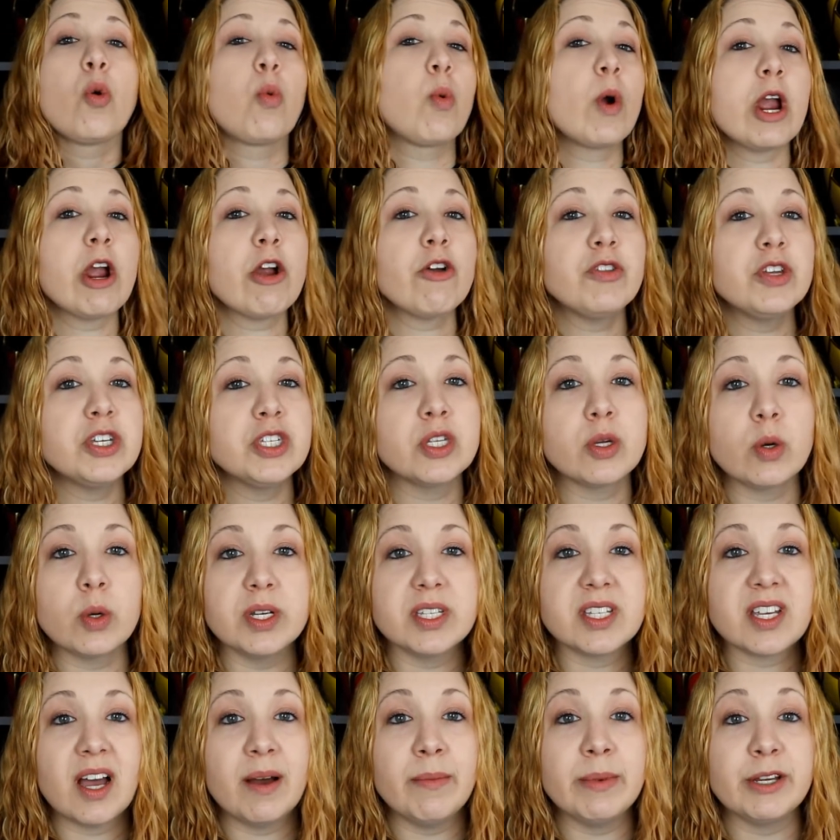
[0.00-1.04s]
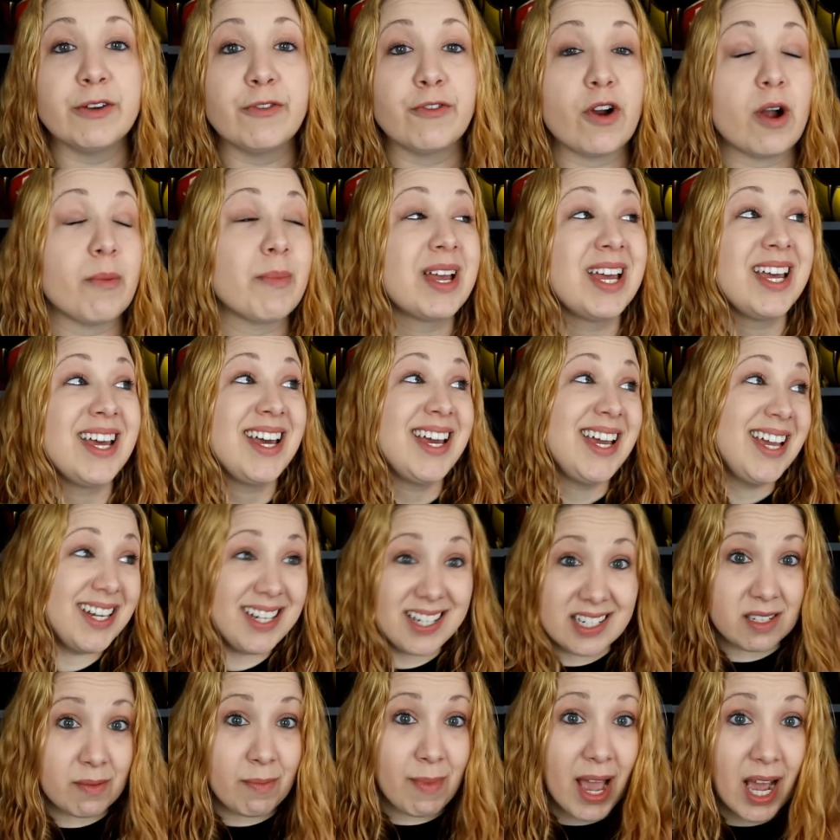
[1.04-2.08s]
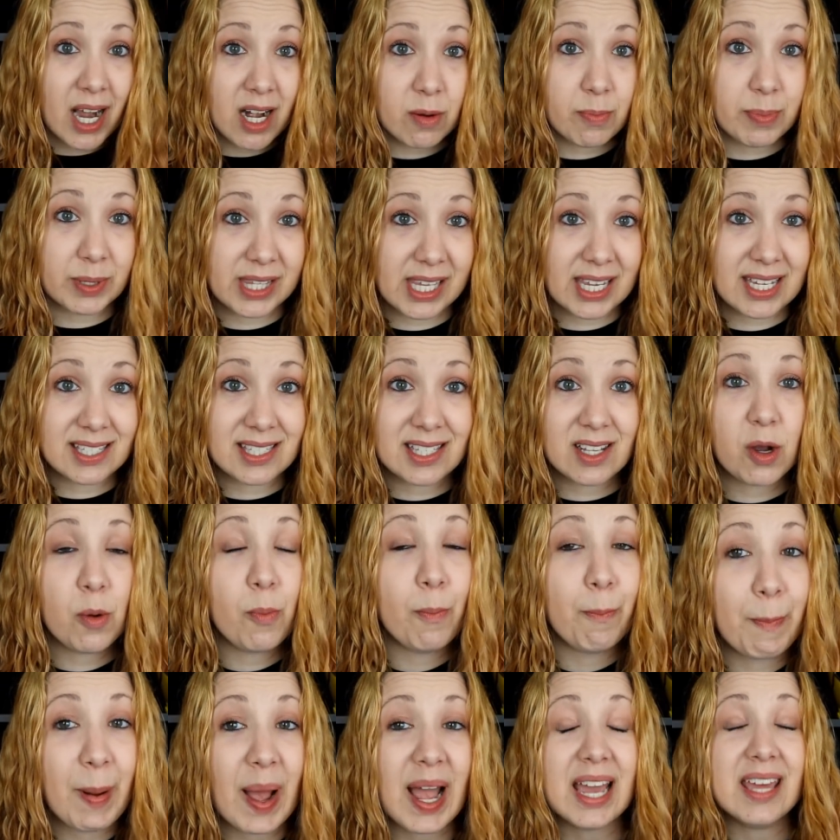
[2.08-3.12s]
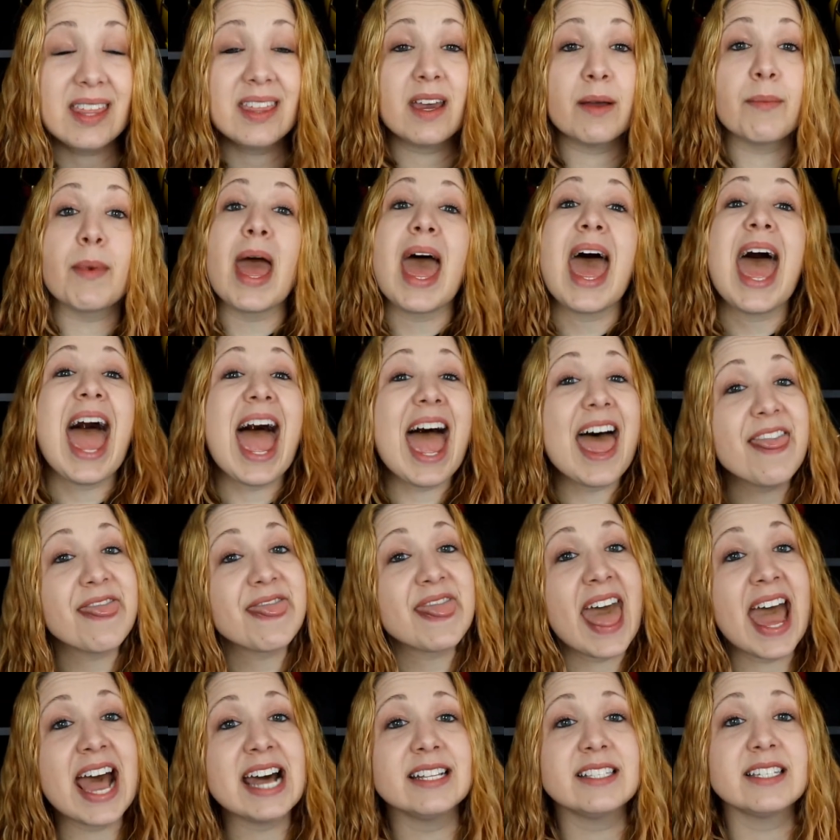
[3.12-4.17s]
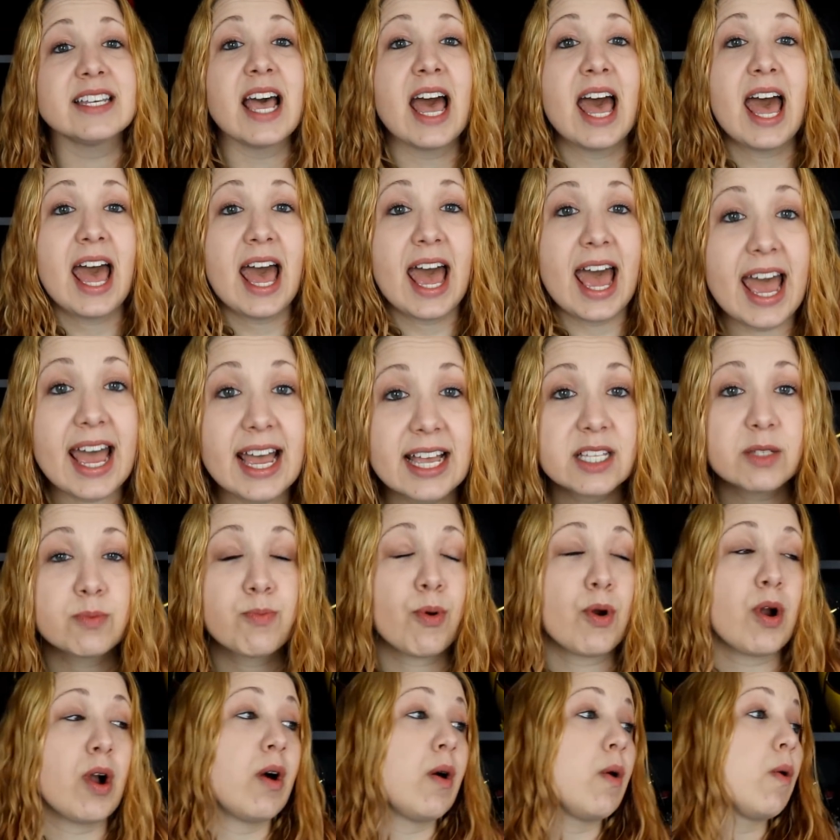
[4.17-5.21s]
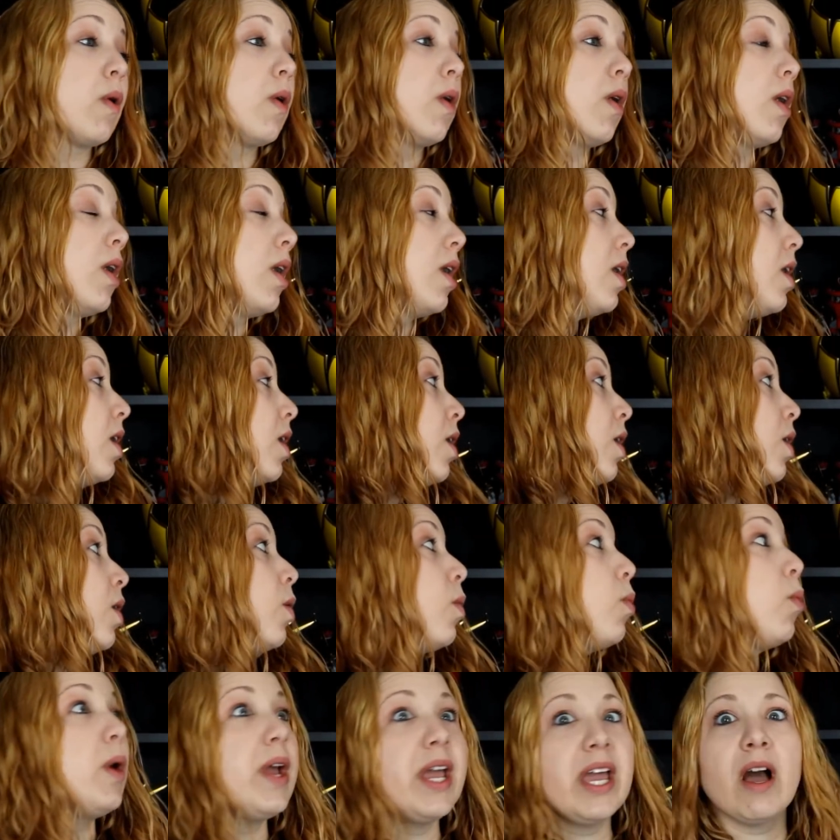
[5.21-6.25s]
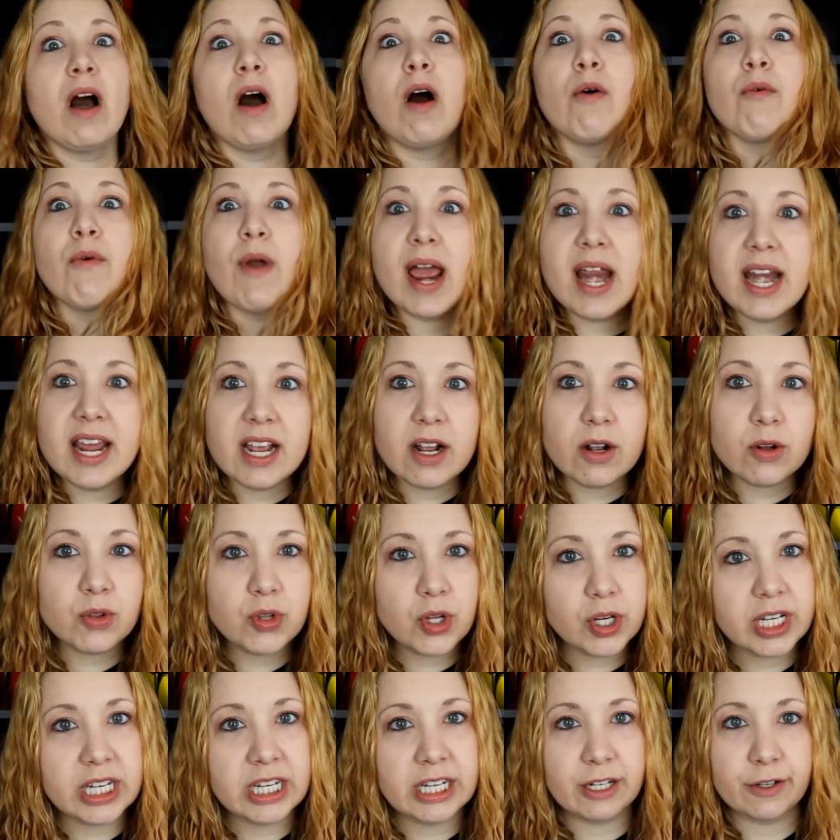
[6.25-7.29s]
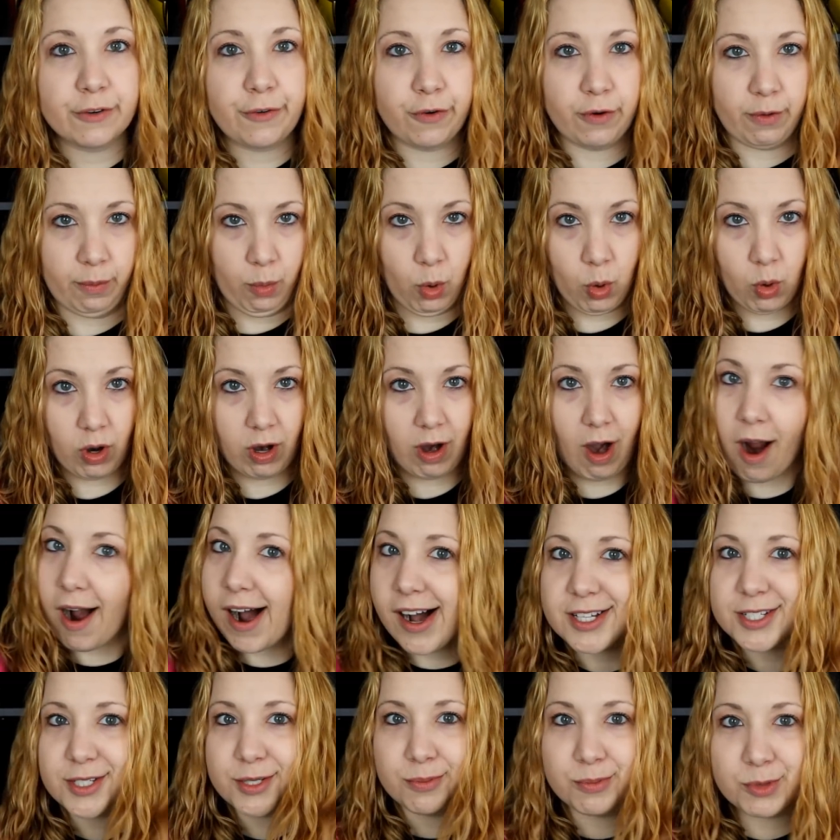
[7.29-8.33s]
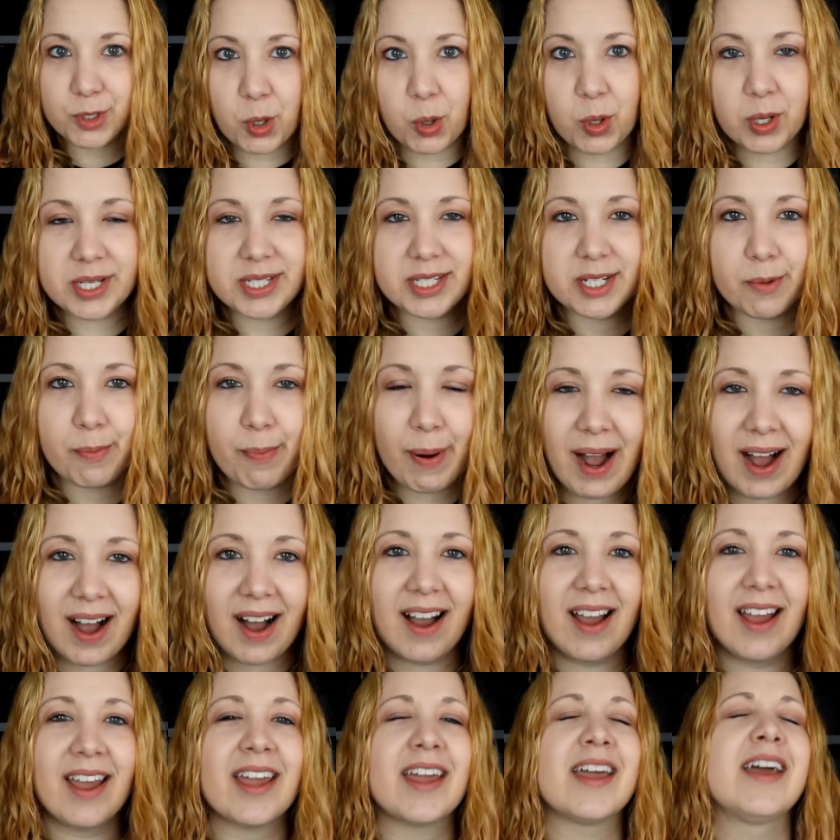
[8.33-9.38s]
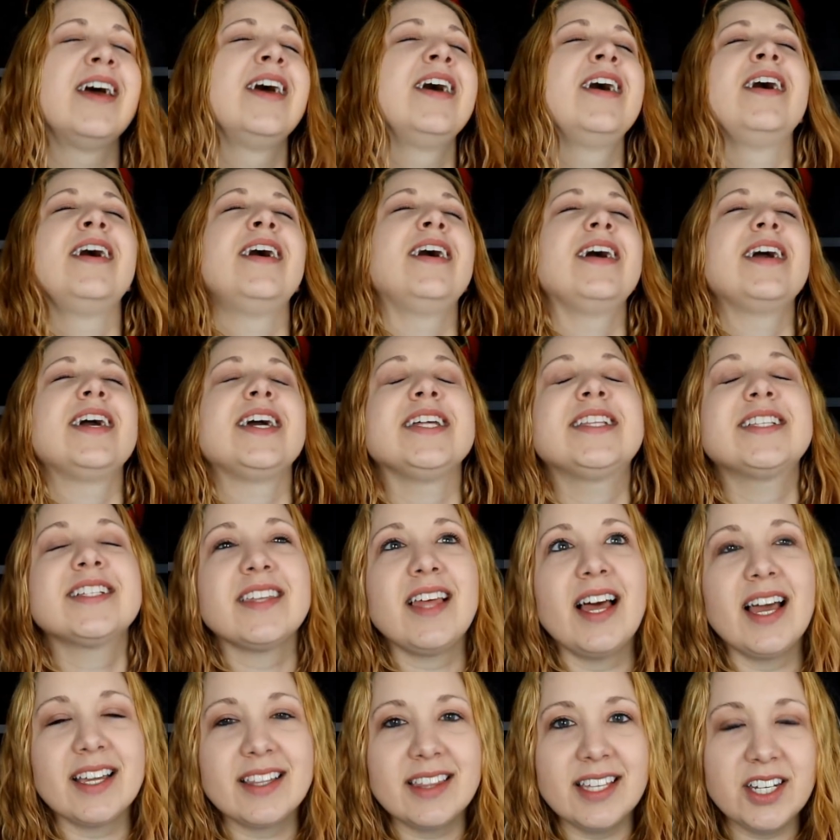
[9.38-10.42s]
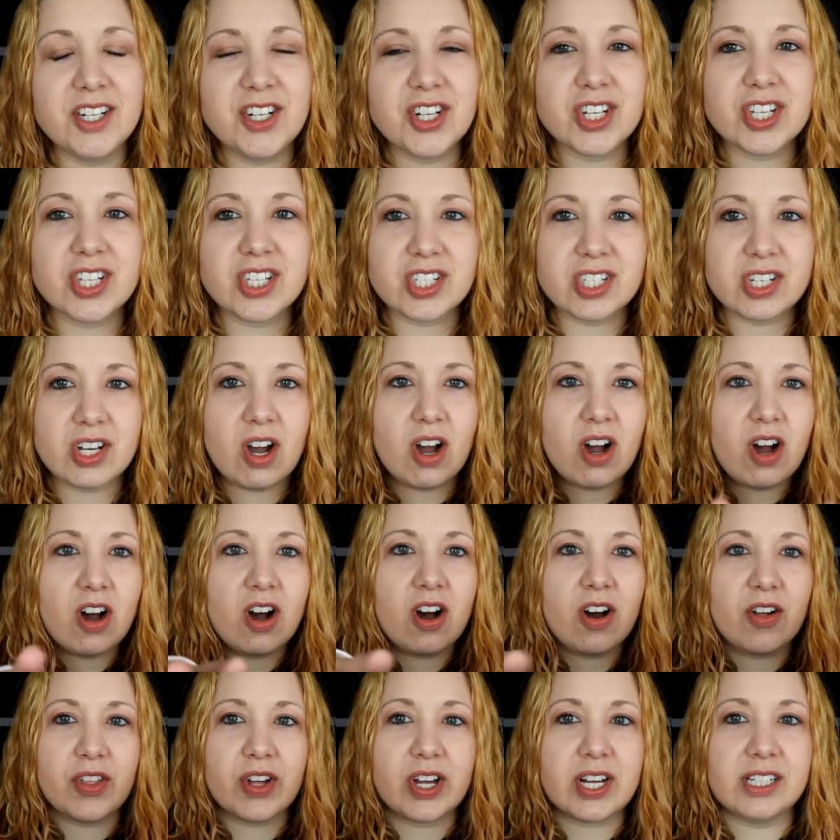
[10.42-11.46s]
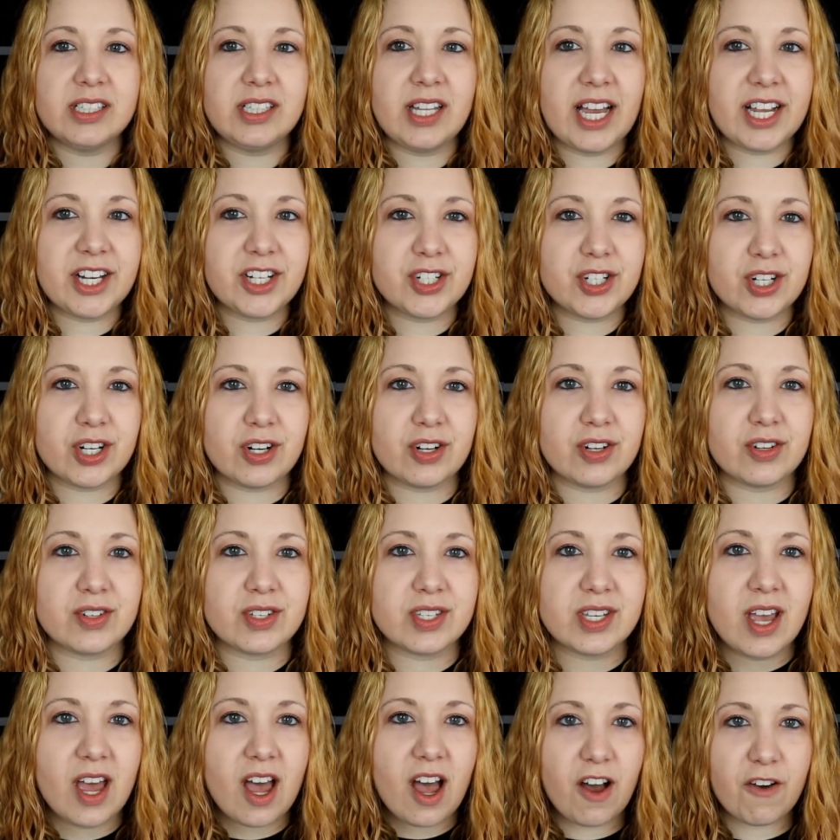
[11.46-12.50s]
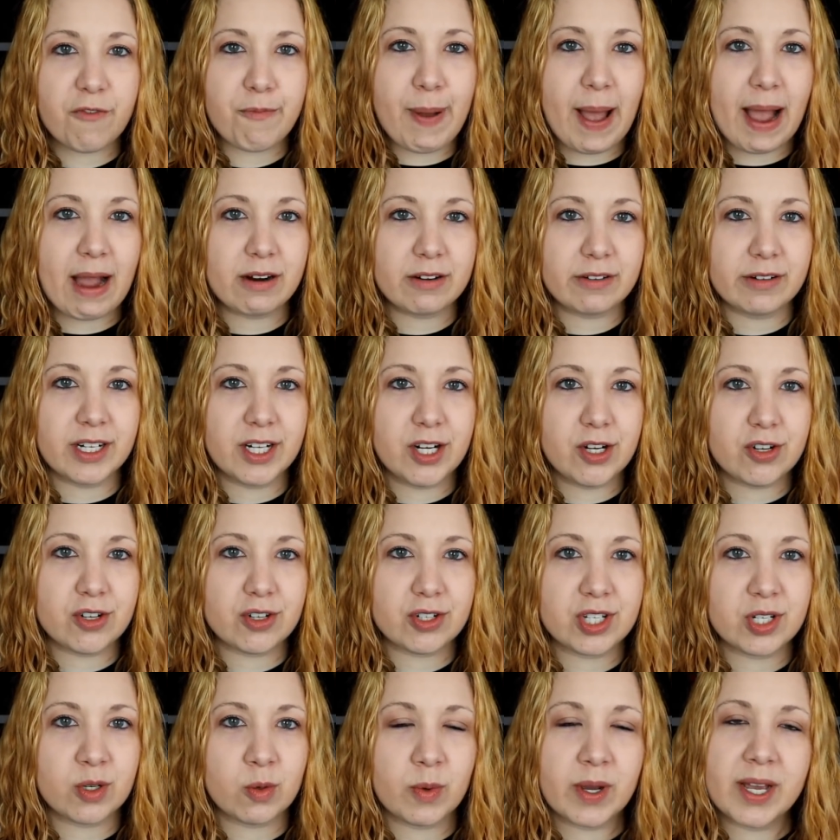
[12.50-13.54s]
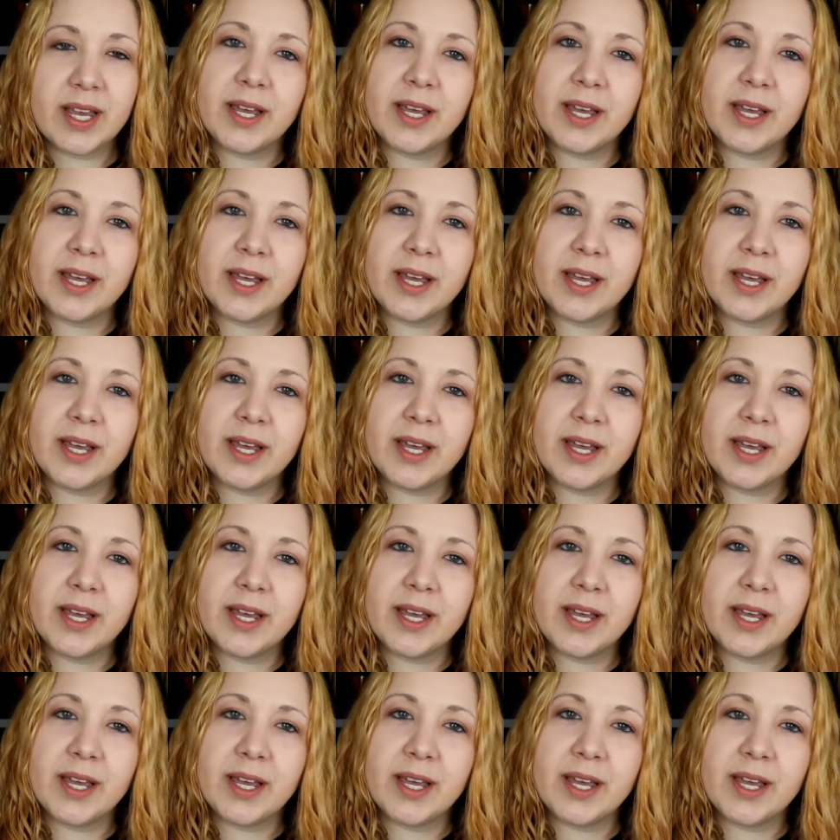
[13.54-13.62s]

where are these toys coming from? It doesn't matter, but they still buy them and that's Hasbro. We already are looking for more awesome toys to buy it's like they just saw the collectors of Power Rangers and